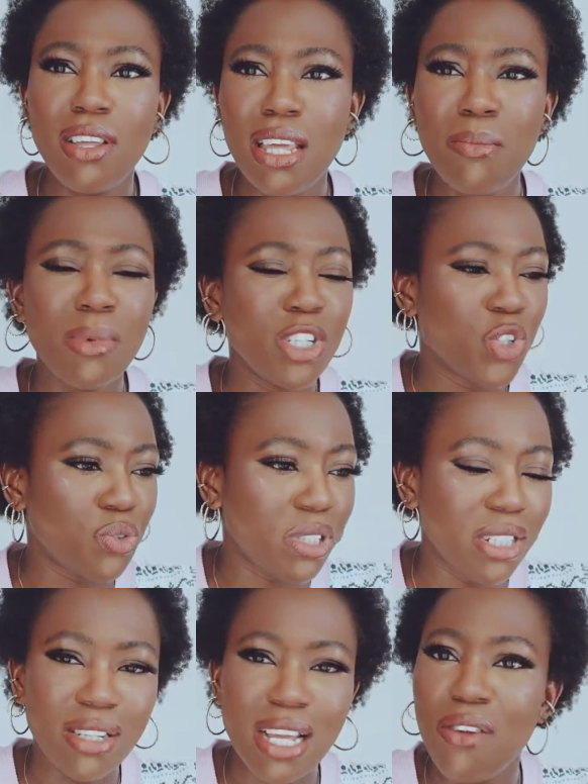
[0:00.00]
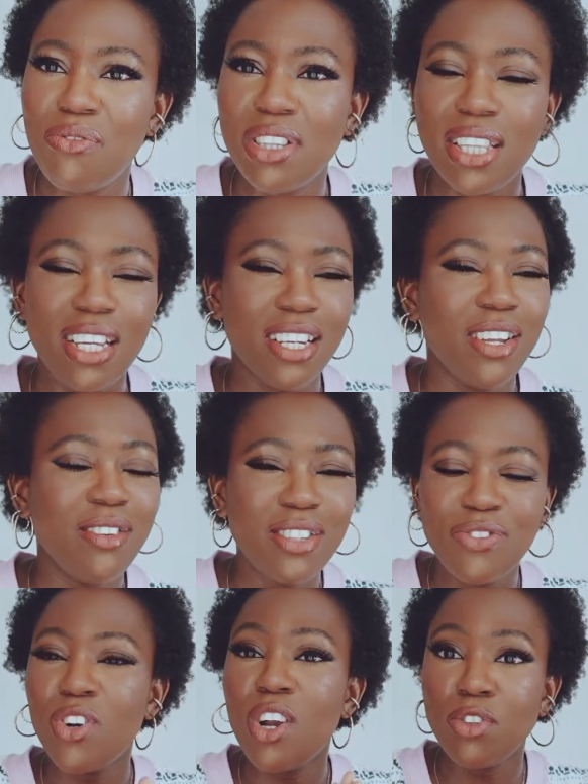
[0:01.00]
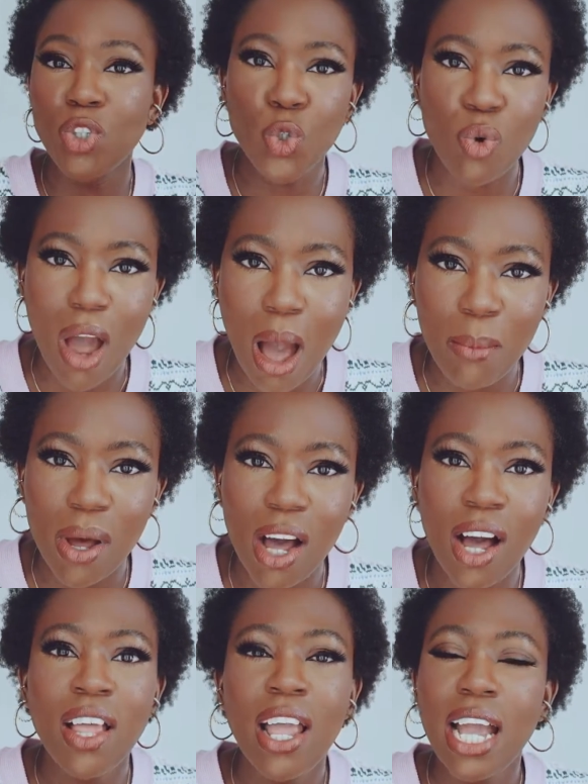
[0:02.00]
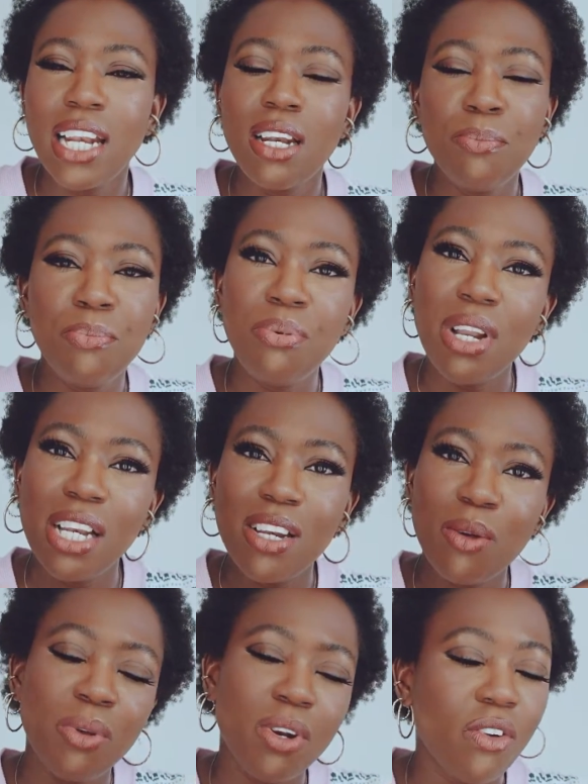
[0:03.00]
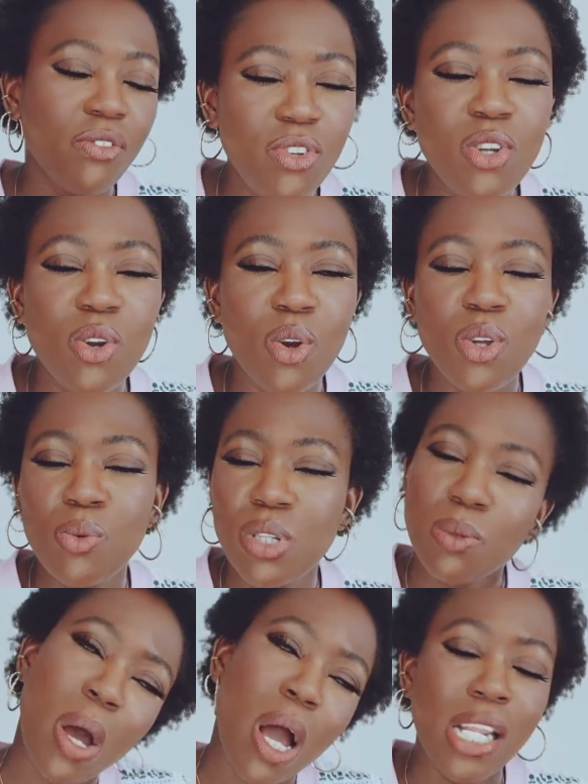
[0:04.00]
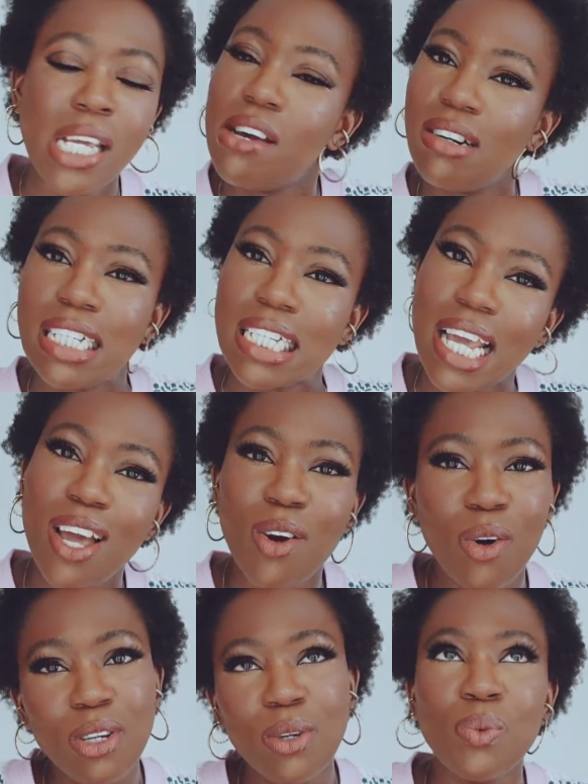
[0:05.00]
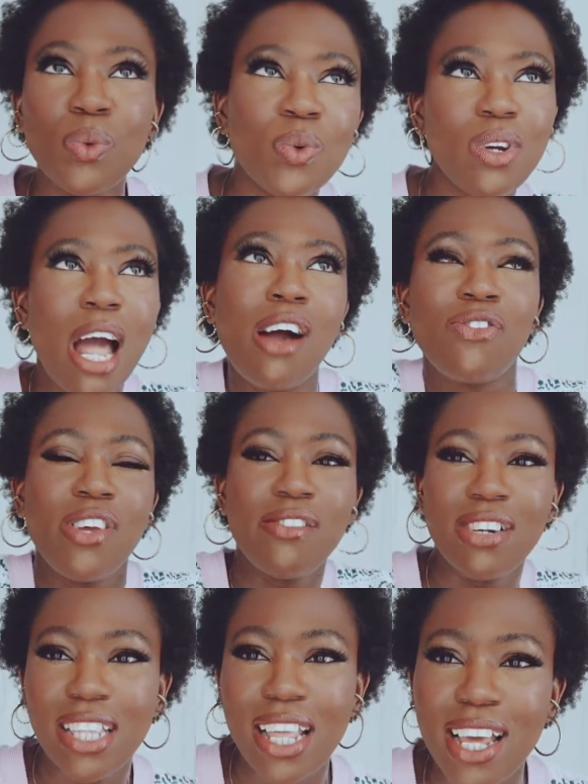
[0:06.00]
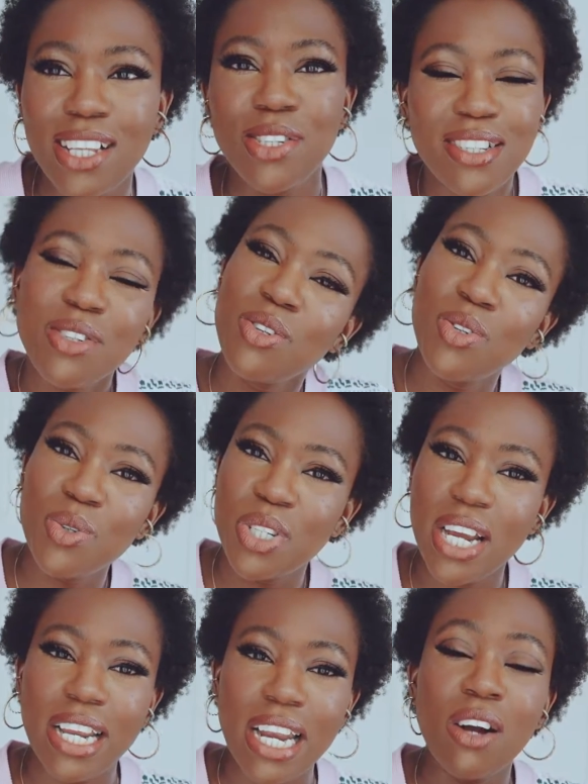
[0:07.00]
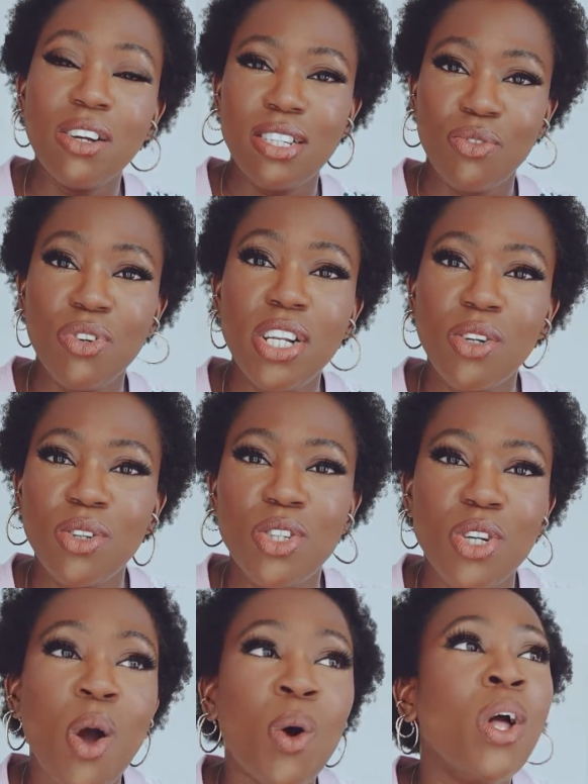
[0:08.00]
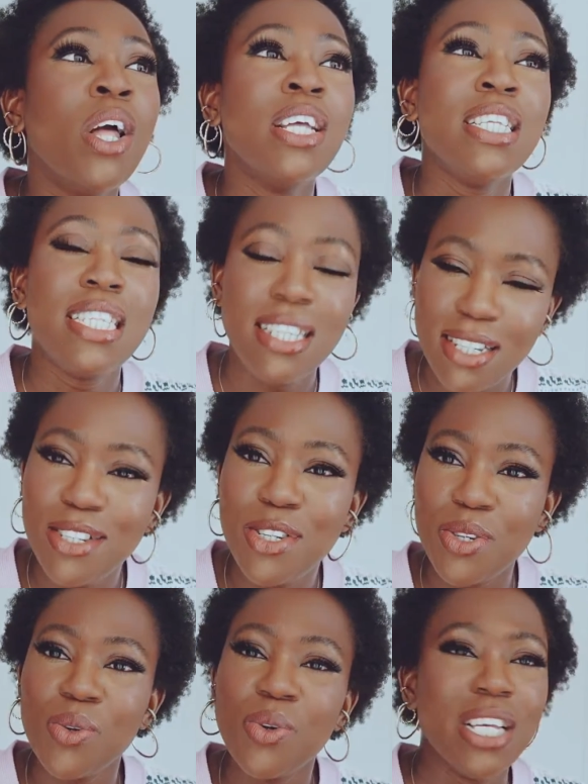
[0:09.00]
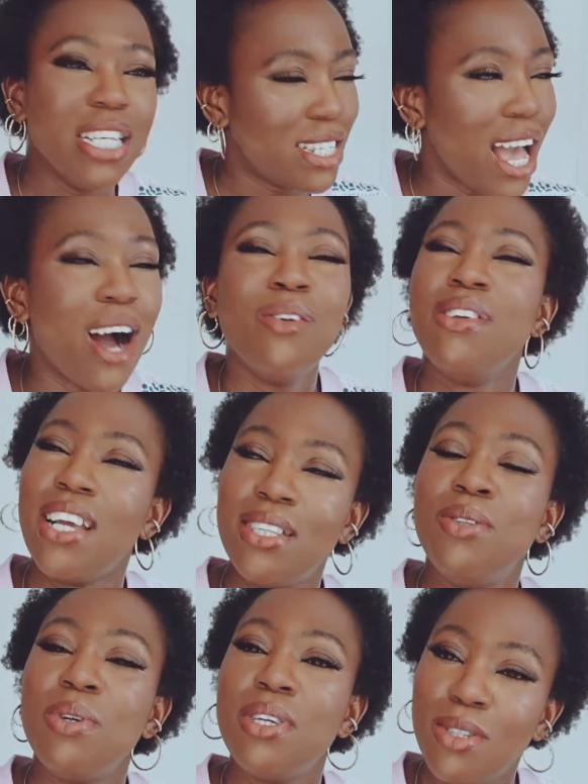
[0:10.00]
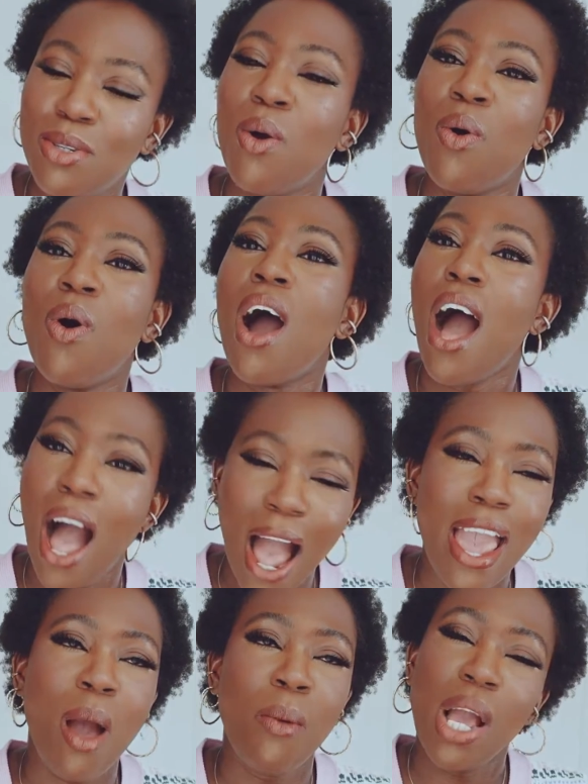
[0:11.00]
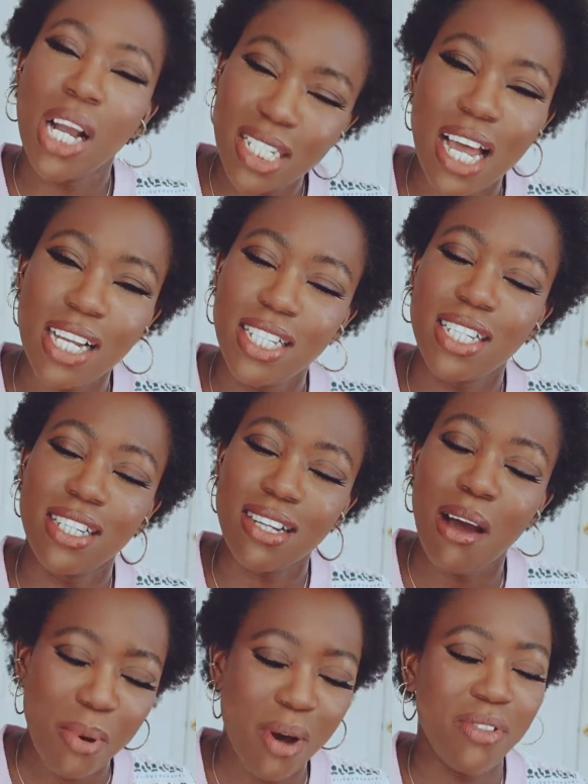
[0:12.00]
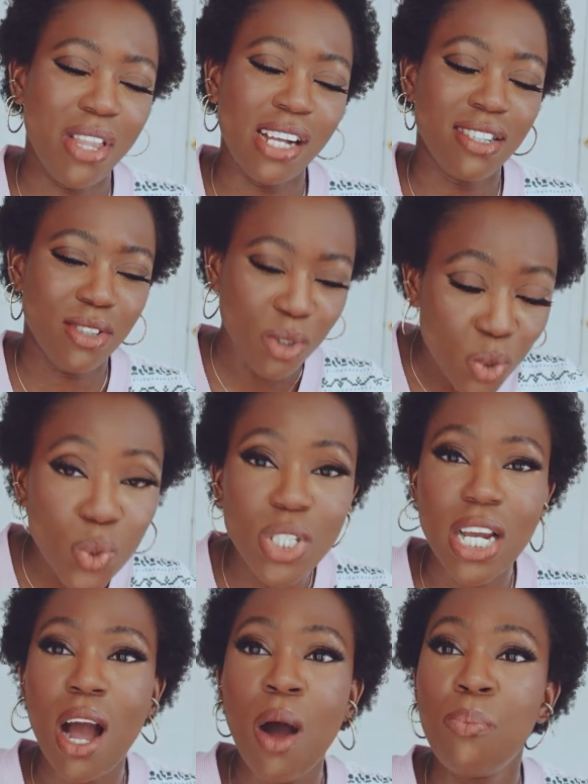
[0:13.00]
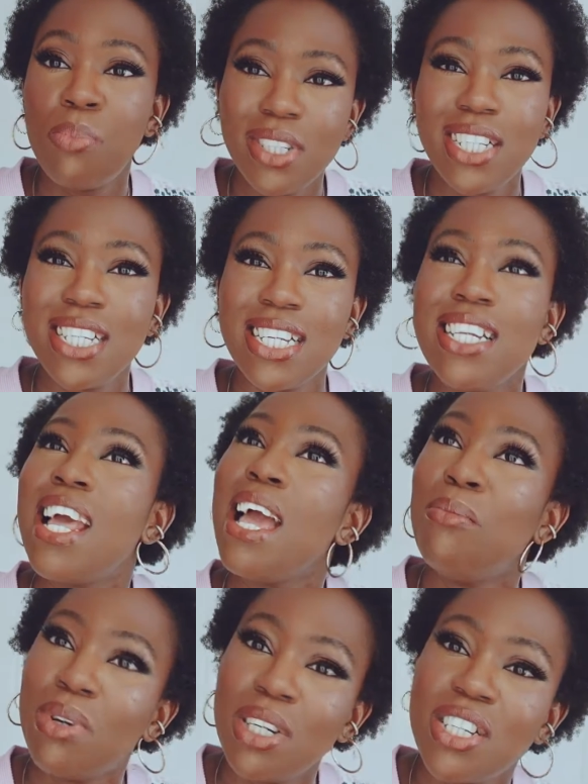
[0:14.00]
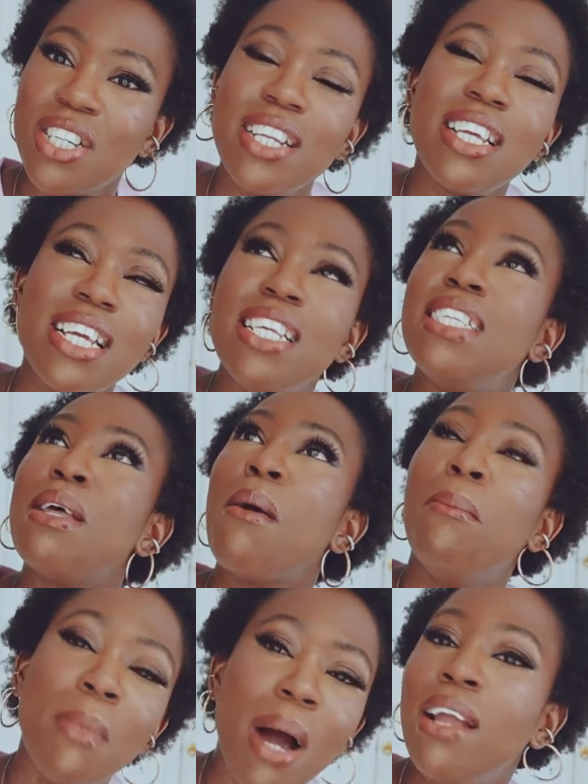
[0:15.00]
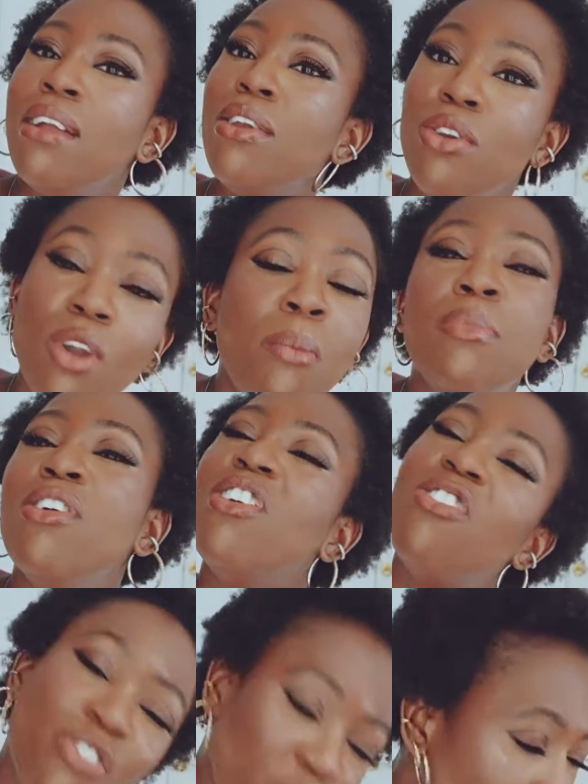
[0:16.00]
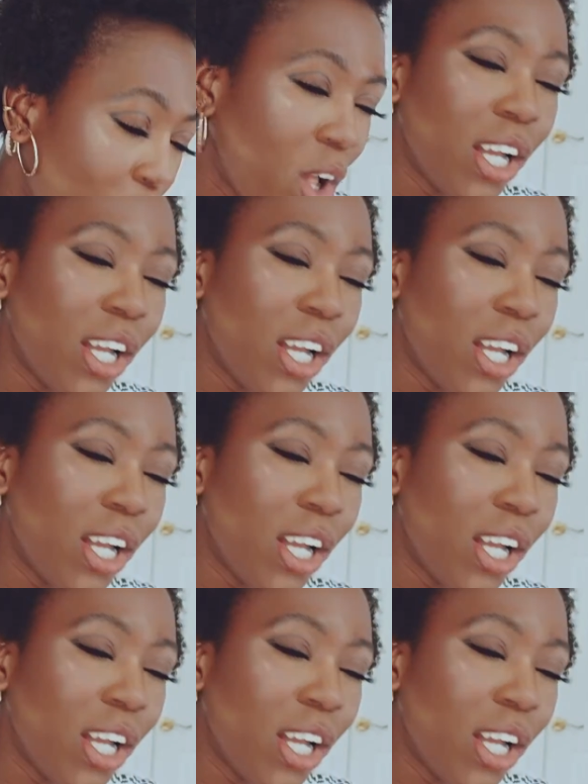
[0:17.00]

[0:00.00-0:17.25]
imagery, everything is full of drama, and a little bit of, you know, you will smile here and there, or you will laugh here and there. So do check it out. It's a really good show. Season 2 is out next week, so I am excited about that. So do check out Bridgerton, and Bridgerton is my number 4.